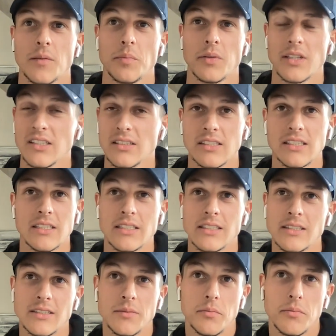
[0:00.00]

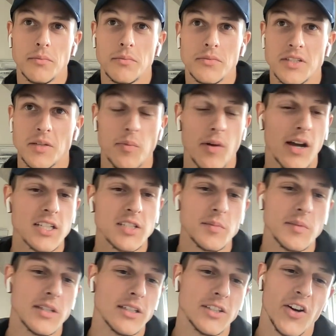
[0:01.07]
completely surprised me.